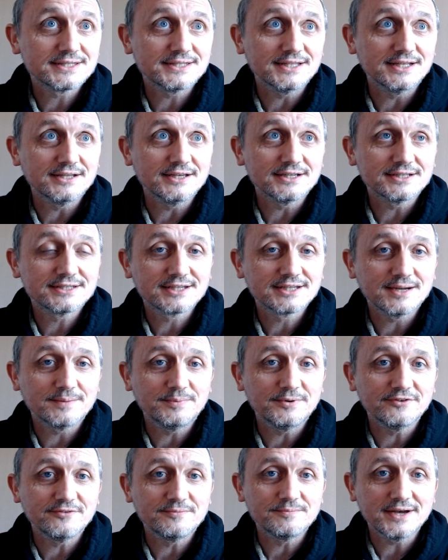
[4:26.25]
the last couple
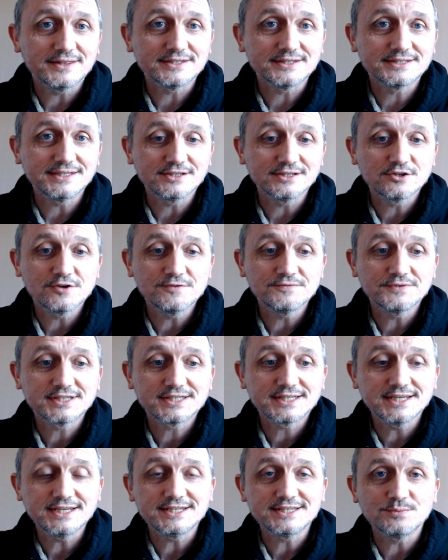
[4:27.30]
of months, in
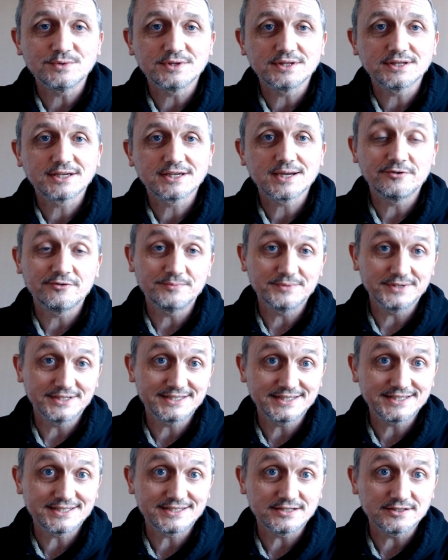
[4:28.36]
conversation with a couple of my
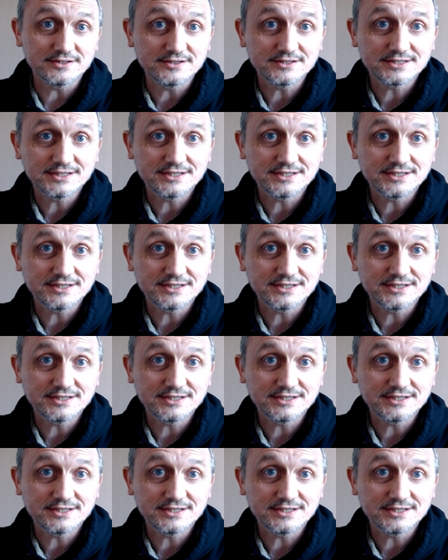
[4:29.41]
sisters,